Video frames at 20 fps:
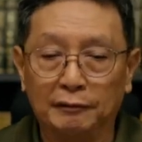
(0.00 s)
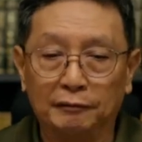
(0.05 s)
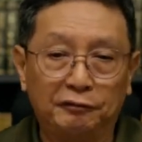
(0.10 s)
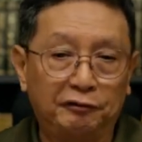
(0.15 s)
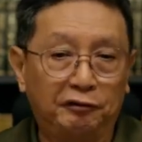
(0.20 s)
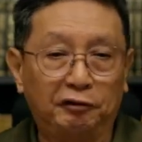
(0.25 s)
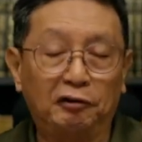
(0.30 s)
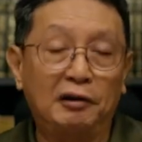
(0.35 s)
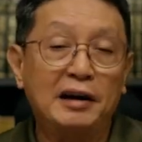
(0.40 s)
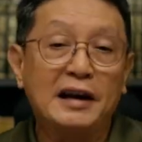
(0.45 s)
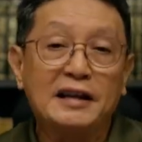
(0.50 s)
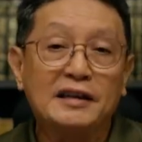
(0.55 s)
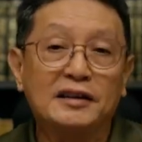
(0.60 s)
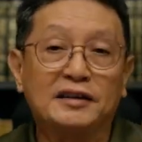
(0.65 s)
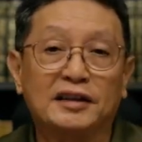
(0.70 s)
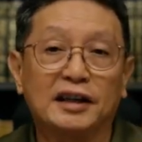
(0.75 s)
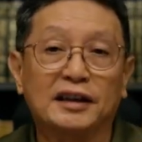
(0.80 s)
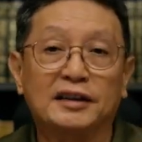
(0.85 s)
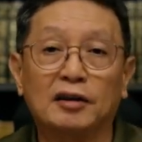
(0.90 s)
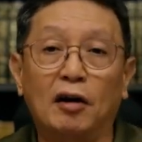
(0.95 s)

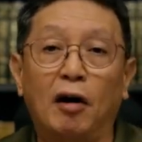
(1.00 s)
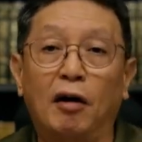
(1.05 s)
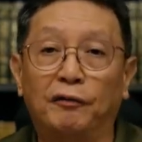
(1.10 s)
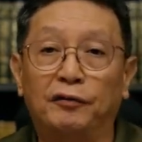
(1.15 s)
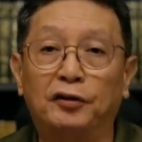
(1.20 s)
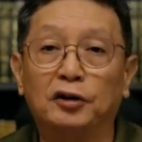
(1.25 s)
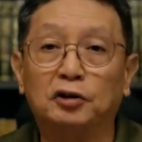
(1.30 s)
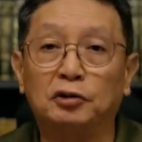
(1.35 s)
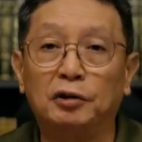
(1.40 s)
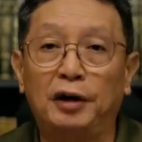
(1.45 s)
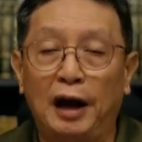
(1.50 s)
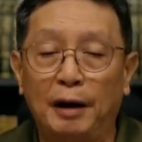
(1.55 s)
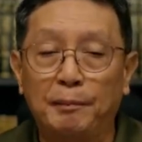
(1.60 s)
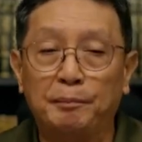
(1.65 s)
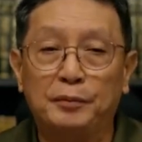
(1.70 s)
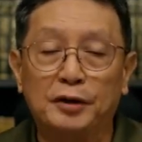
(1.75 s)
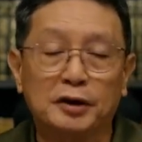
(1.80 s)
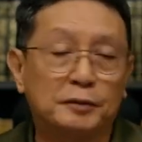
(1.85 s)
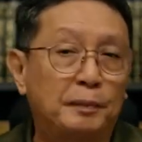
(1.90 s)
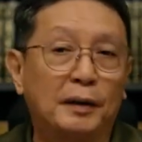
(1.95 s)
Friends has offered to
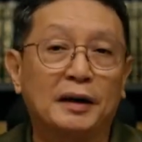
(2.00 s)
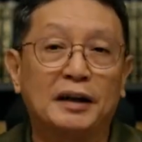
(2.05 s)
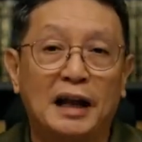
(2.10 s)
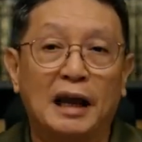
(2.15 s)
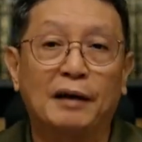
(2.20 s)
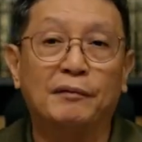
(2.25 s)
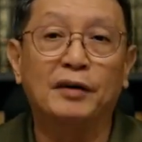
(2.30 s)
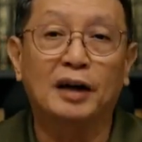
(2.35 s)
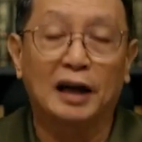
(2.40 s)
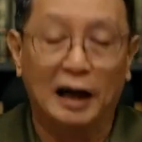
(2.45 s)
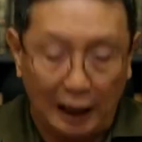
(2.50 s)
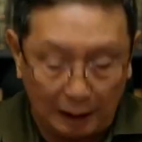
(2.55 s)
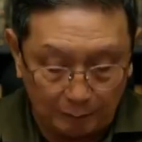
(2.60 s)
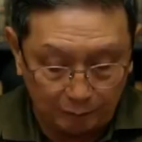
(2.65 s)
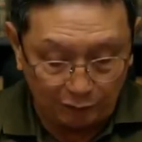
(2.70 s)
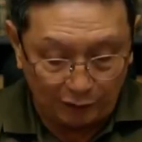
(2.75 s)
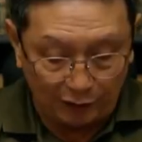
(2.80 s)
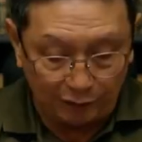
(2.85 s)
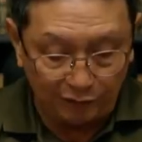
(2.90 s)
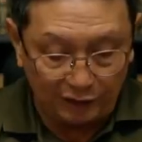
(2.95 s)
help us but never
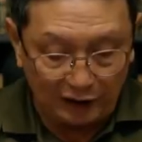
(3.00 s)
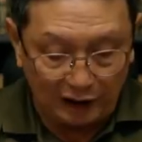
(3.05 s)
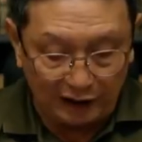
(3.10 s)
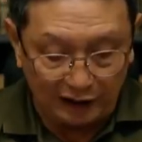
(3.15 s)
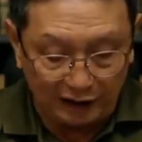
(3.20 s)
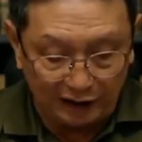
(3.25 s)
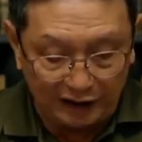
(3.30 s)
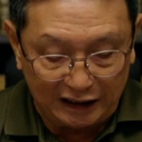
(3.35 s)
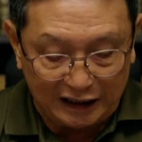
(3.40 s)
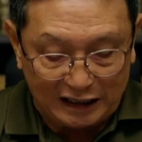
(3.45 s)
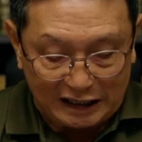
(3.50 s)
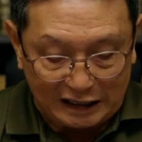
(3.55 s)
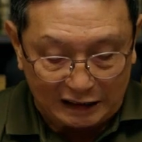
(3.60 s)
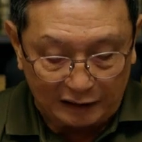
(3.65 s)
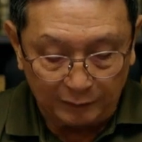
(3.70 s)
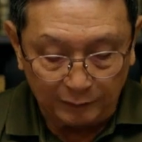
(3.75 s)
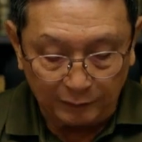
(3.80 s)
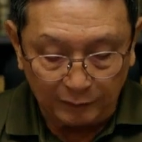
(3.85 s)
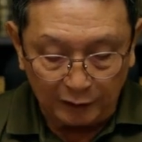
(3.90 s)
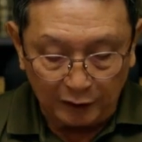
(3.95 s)
come when we are in
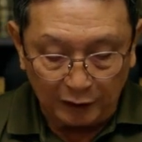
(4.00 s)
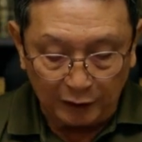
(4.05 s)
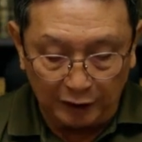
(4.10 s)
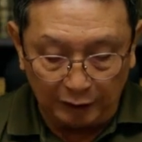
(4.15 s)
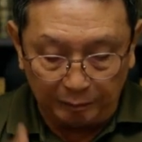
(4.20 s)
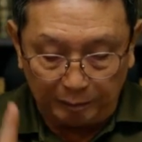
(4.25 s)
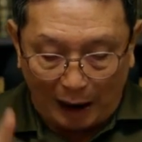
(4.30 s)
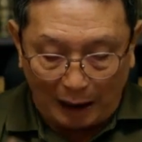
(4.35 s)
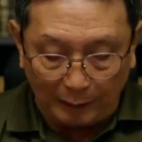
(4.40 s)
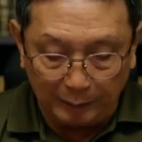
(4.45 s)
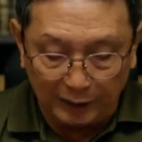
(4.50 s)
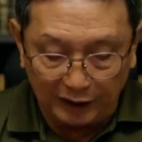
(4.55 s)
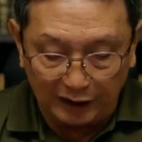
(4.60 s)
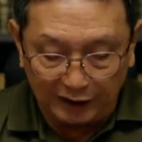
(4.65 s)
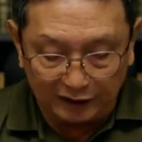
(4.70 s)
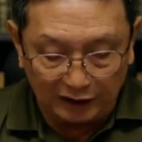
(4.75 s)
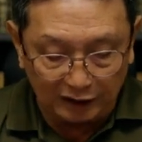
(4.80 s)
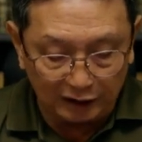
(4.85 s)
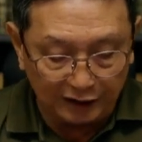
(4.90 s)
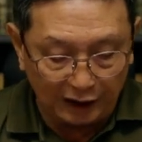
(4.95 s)
need. The Bible
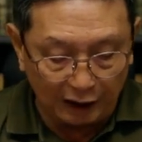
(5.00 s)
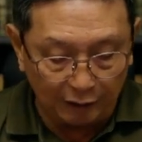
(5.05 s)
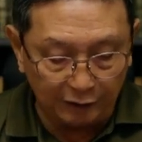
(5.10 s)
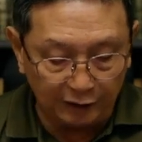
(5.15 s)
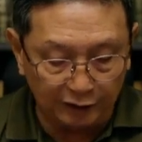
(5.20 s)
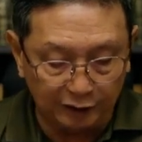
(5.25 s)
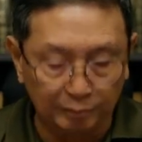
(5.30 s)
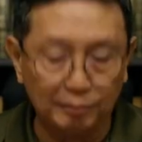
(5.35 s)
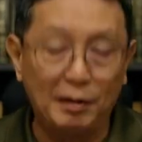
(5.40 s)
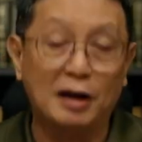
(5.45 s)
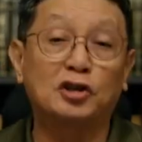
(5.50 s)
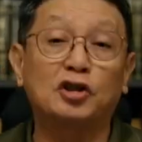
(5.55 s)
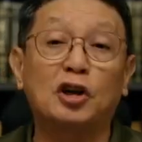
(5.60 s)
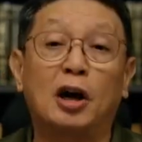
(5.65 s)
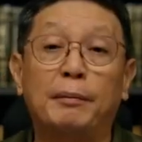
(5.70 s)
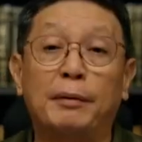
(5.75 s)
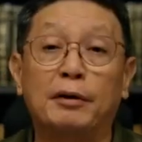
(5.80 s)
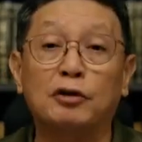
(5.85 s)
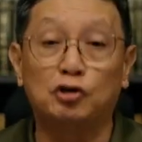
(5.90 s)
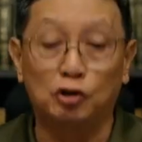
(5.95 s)
doesn't tell us much
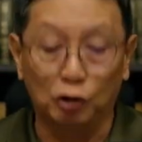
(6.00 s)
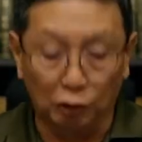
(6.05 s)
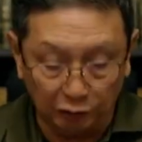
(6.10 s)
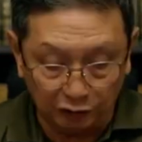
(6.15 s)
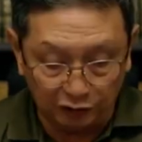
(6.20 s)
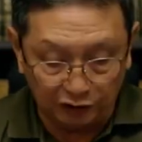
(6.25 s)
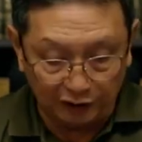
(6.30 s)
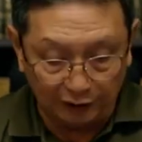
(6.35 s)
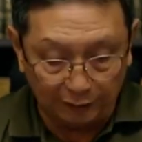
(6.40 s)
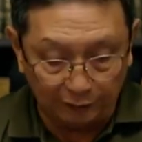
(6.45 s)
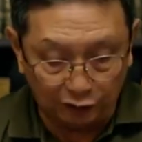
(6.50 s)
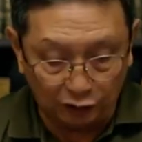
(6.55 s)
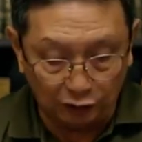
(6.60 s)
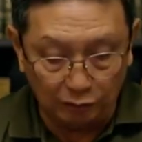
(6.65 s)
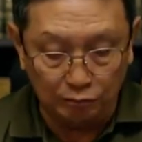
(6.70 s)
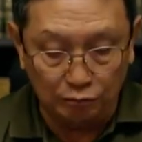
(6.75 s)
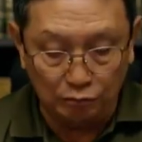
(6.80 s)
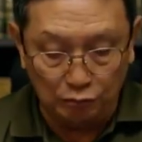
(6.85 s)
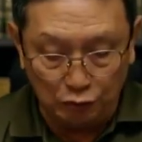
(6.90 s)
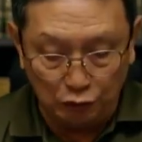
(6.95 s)
about
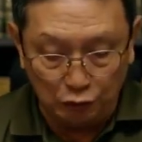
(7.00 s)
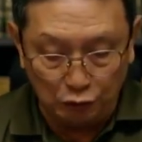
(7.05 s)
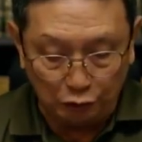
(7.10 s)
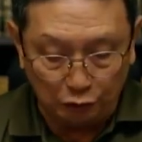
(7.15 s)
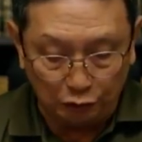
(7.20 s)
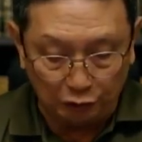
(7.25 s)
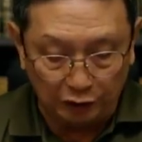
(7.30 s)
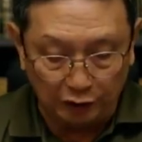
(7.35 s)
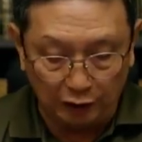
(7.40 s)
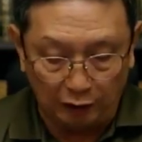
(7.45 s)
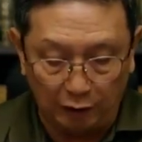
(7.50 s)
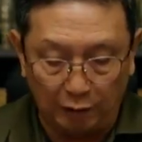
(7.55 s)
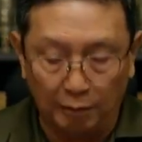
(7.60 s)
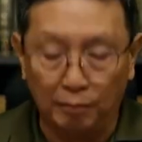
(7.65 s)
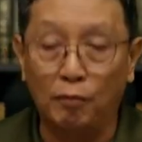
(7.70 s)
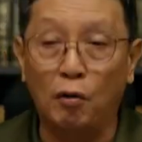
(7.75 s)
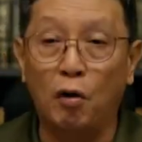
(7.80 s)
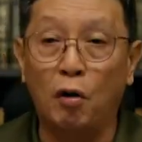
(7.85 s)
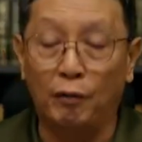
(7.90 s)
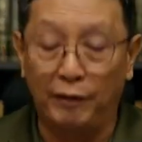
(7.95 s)
Joseph's mood or
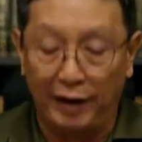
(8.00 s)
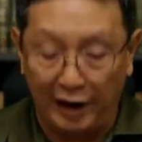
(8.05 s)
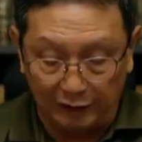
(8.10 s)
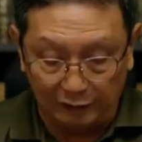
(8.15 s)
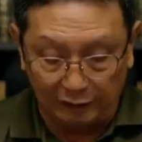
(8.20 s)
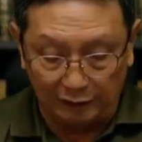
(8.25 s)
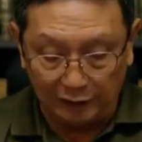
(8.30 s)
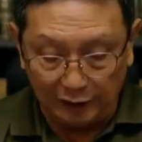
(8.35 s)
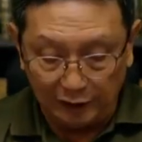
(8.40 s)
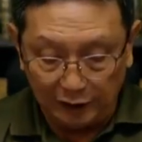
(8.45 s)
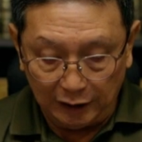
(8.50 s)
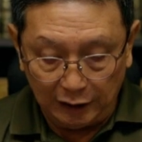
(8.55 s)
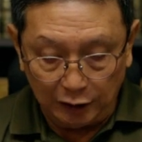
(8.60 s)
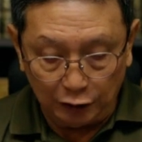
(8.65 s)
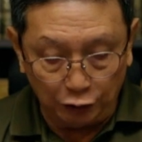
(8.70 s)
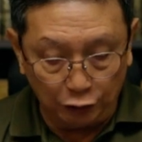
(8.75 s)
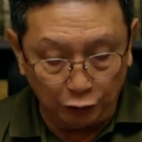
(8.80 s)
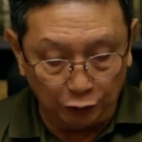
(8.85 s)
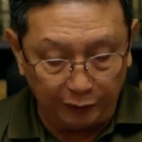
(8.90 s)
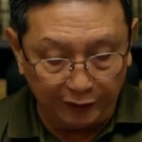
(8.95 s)
morale
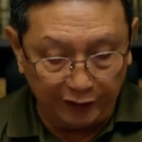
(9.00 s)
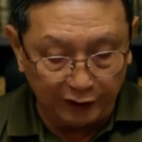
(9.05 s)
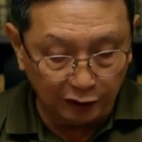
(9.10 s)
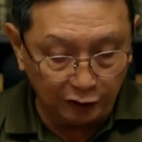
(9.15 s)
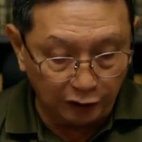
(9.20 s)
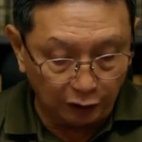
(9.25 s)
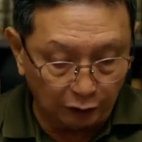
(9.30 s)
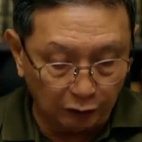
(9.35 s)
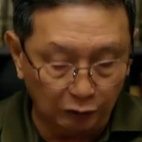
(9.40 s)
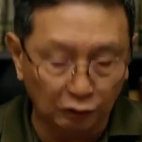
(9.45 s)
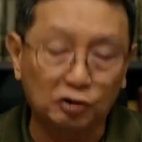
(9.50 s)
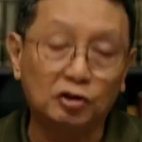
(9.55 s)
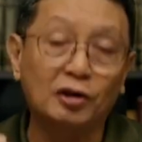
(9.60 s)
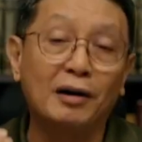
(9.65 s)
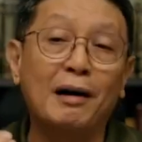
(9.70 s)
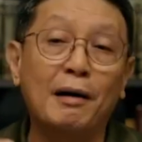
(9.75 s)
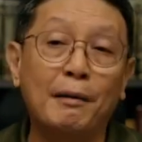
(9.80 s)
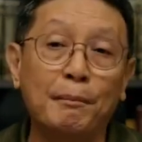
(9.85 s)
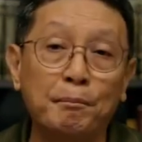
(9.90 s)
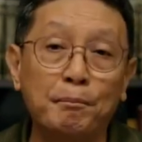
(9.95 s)
during
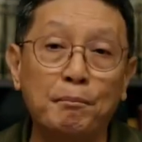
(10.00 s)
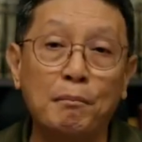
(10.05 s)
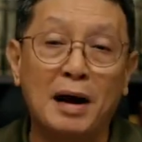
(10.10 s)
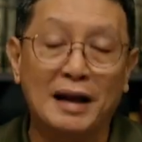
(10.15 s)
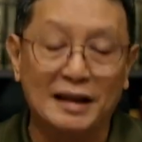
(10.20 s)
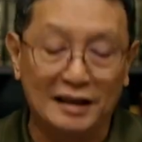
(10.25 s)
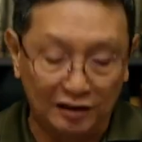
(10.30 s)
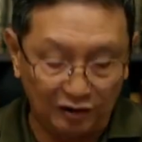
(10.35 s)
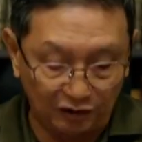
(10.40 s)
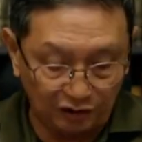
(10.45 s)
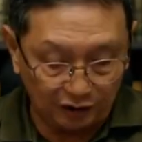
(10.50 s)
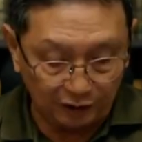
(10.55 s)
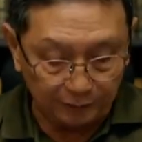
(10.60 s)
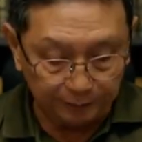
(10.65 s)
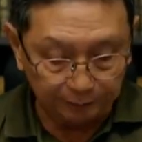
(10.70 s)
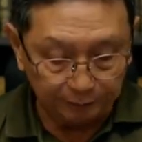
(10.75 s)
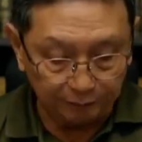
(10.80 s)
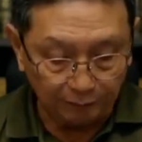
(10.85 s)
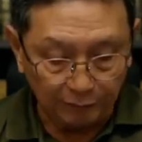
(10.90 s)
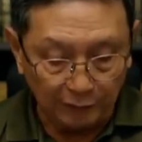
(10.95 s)
those months.
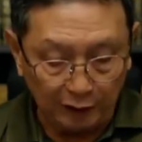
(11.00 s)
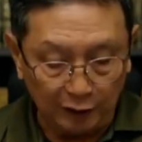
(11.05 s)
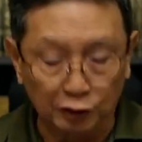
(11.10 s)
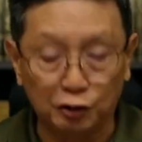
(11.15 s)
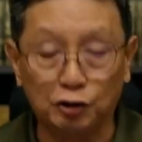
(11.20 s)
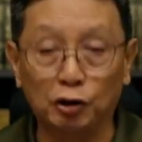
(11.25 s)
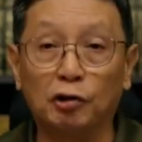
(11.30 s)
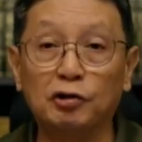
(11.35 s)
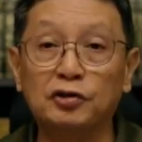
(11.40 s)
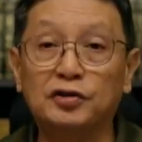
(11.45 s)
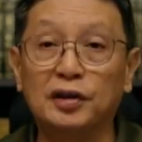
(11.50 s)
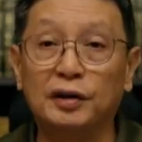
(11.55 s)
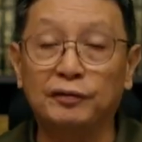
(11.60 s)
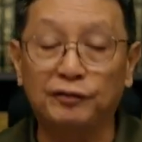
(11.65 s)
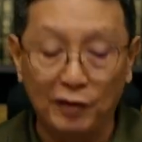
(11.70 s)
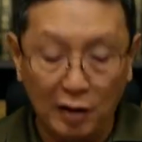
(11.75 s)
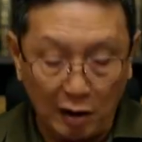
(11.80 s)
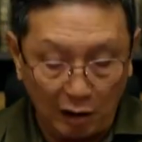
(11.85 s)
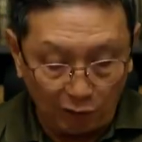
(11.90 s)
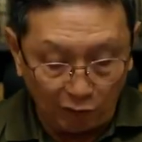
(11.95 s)

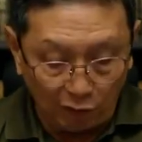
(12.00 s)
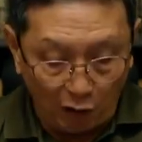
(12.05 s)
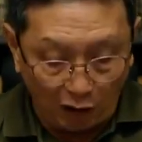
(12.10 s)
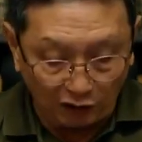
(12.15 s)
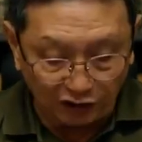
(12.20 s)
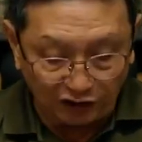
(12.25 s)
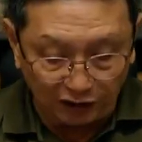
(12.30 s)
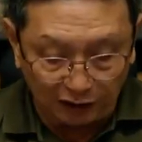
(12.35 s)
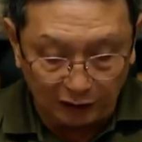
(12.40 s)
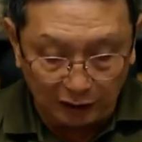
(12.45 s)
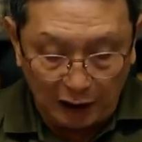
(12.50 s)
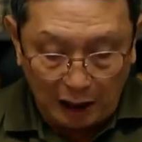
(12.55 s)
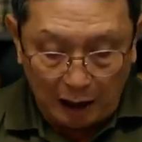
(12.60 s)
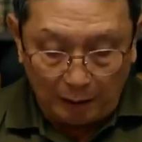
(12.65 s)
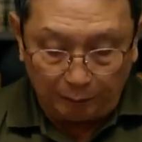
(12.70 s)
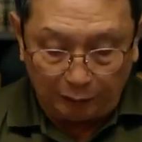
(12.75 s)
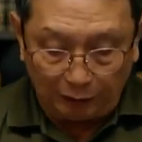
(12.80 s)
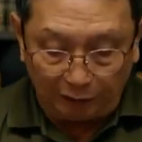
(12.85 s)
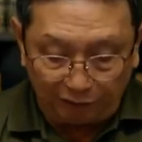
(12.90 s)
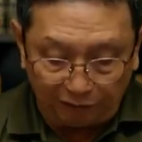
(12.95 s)
Joseph wasn't
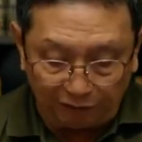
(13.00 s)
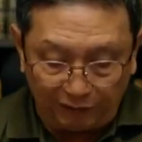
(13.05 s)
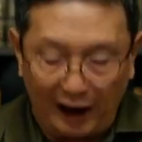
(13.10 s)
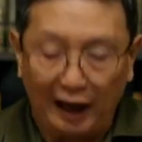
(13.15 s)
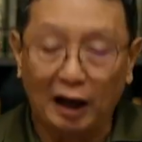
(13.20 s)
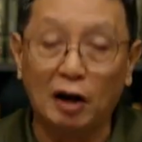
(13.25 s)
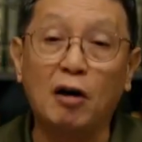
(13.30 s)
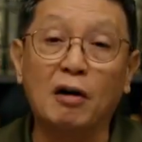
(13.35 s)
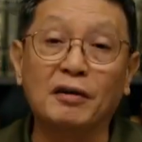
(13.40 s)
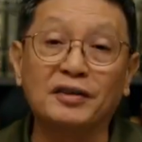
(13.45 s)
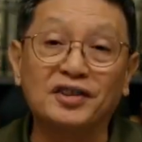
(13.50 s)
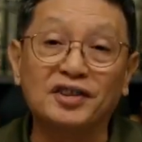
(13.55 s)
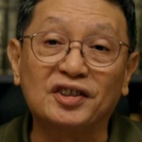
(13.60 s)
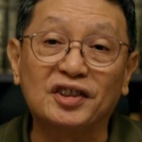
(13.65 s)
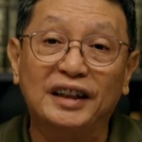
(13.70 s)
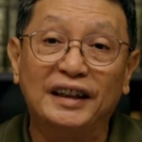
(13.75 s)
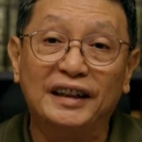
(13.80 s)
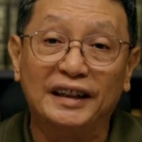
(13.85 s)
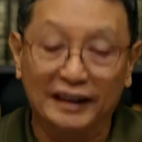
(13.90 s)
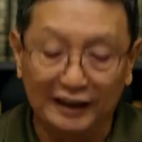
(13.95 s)
perfect or
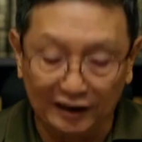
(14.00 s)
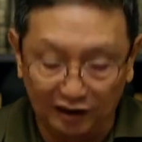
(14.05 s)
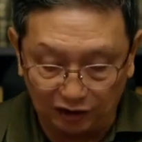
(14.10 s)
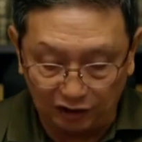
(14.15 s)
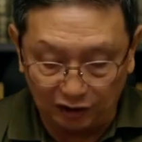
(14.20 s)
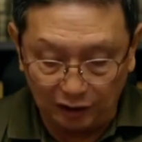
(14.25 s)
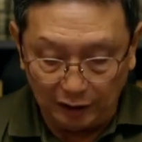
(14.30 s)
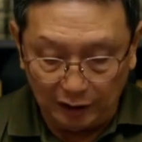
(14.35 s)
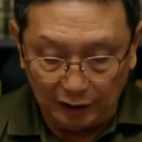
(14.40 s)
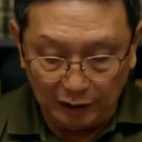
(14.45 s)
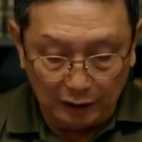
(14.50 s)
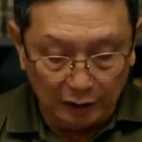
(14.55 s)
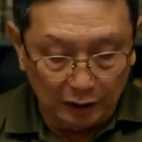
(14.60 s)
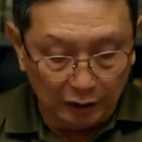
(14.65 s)
sinless,